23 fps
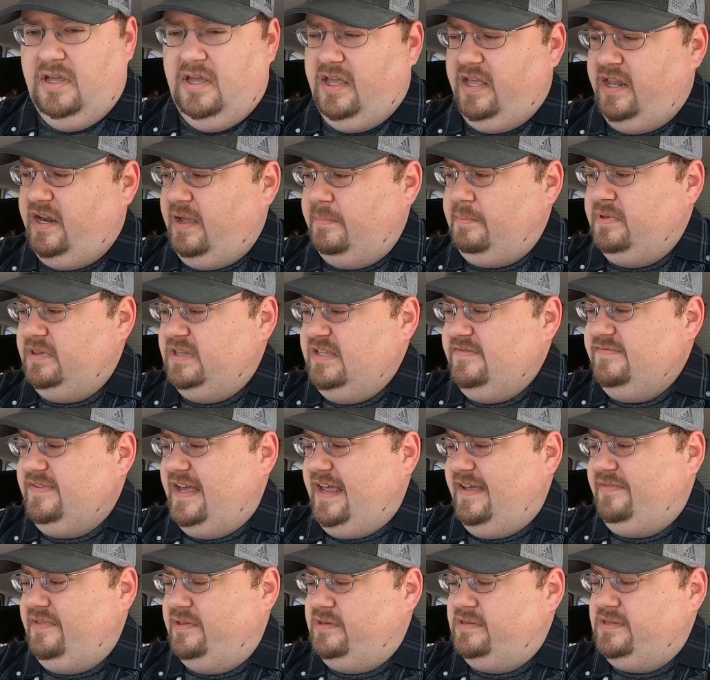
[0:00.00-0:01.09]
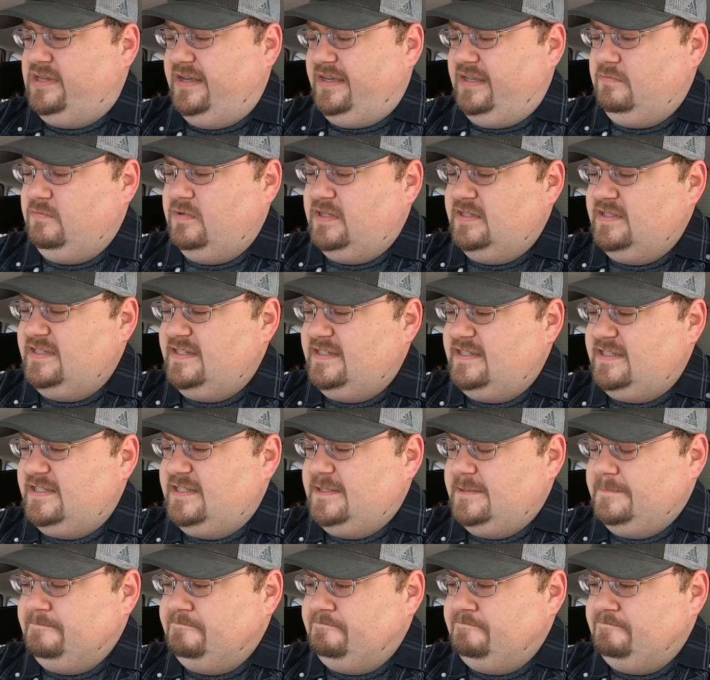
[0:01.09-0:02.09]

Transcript: And I believe I have the second one of this,